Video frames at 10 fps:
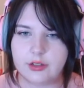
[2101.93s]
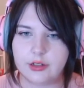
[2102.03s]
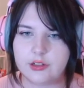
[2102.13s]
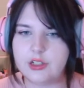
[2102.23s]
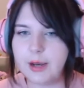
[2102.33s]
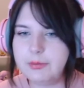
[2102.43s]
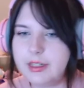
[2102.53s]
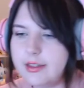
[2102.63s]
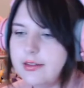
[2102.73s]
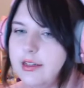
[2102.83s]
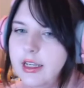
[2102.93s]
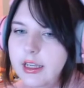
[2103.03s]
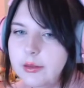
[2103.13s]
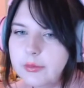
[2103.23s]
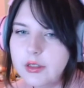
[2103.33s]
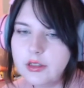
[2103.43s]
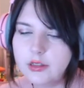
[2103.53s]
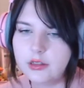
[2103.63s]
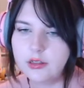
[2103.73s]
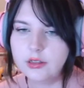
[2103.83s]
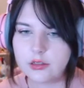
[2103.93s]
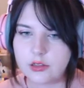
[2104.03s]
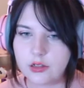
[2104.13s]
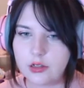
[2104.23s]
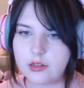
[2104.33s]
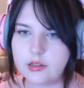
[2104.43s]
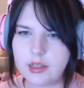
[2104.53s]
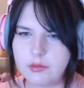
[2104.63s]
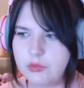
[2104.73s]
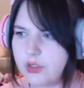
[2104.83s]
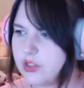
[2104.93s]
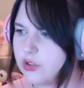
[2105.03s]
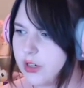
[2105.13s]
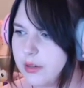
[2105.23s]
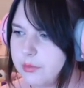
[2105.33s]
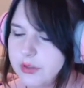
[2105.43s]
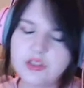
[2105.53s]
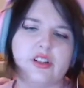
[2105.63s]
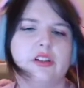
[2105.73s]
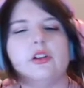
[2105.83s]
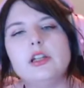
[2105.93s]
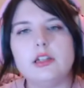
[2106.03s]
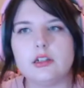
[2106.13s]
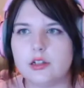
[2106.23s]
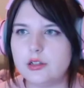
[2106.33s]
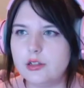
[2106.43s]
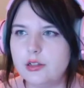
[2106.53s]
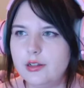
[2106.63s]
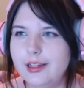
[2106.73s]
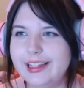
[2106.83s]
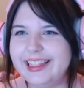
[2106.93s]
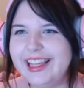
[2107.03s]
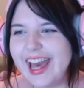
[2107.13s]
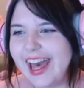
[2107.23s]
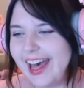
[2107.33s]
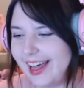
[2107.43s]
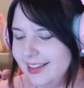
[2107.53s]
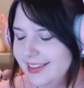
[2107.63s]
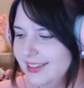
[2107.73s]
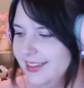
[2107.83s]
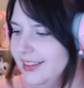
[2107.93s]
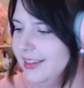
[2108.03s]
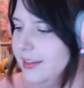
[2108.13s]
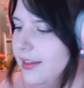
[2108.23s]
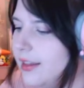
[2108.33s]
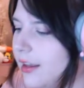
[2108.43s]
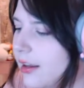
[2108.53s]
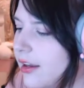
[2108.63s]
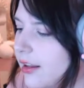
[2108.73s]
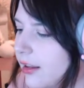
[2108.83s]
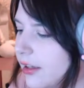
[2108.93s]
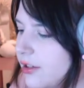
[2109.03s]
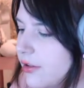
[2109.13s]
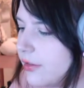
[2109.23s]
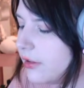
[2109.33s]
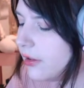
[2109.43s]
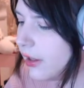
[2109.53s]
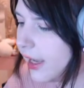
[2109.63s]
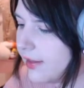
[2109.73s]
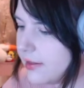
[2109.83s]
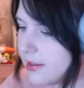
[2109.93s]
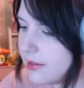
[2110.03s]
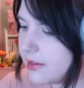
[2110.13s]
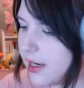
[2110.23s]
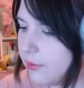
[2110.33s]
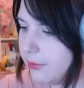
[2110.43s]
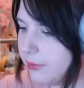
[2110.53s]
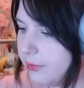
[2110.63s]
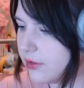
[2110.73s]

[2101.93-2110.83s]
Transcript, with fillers: Japanese name. So I'm pretty sure, I'm pretty sure I got it in a, yeah! I don't know if, okay, this isn't set up practically